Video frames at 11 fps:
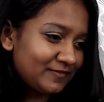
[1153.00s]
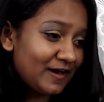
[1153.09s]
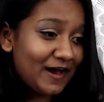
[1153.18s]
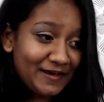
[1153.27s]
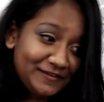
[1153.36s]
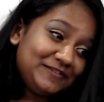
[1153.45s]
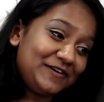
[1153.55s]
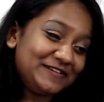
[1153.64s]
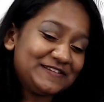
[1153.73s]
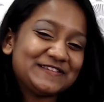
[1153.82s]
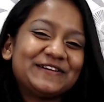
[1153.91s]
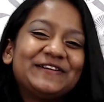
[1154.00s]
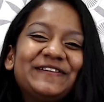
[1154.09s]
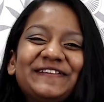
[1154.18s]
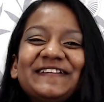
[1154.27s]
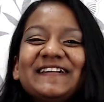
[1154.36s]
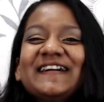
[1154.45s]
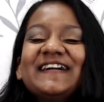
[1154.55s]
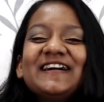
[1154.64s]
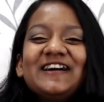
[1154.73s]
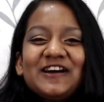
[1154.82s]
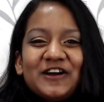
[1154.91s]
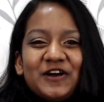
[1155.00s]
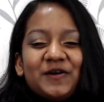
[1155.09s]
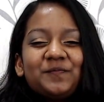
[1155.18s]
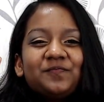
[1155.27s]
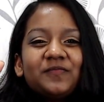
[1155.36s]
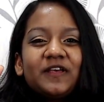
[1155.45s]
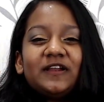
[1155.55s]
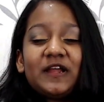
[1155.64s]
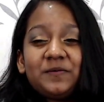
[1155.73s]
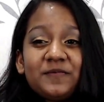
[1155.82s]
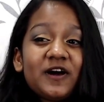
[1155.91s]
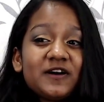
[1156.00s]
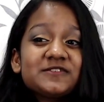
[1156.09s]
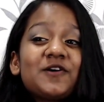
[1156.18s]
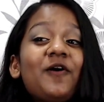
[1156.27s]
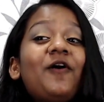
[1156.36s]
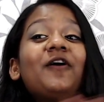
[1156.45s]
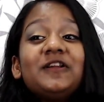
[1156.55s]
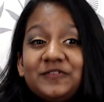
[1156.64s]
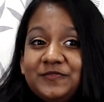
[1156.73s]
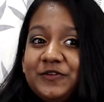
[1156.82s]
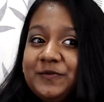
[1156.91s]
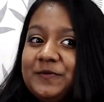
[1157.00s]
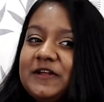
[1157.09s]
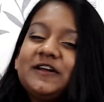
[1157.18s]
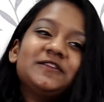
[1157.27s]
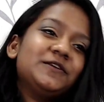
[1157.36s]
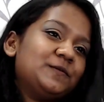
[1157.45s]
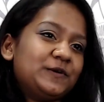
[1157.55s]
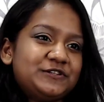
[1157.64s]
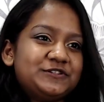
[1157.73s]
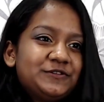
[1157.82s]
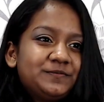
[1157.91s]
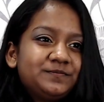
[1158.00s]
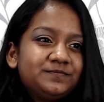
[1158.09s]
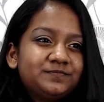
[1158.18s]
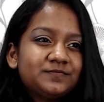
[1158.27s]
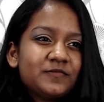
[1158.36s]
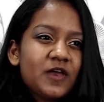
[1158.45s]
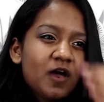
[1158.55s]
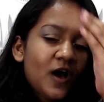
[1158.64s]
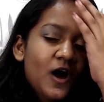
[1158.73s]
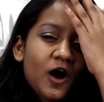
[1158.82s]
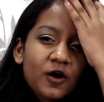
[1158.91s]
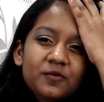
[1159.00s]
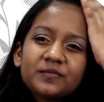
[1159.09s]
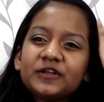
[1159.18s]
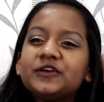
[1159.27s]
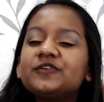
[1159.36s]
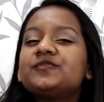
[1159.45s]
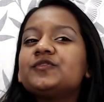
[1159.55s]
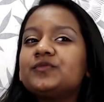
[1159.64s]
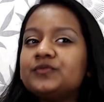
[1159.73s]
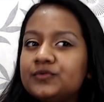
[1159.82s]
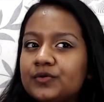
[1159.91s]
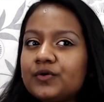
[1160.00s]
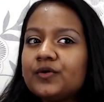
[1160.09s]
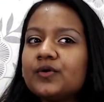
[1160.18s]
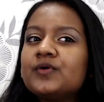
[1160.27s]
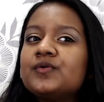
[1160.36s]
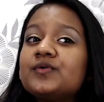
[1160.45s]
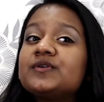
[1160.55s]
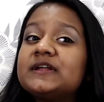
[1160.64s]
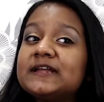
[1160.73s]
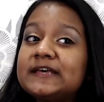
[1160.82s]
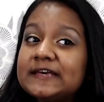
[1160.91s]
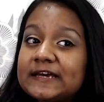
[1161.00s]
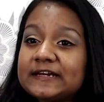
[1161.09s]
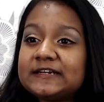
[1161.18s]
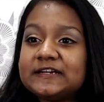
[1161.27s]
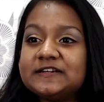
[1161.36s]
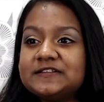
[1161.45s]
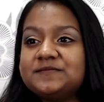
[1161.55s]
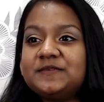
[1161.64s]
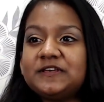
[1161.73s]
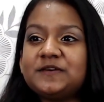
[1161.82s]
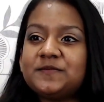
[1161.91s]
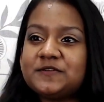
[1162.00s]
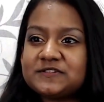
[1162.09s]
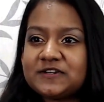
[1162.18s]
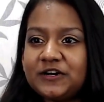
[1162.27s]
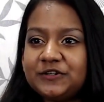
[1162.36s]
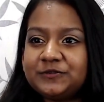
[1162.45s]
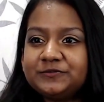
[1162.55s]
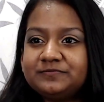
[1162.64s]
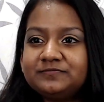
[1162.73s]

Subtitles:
I thought so. Let me ask all of you another question. How many of you know who created the Mickey Mouse cartoon?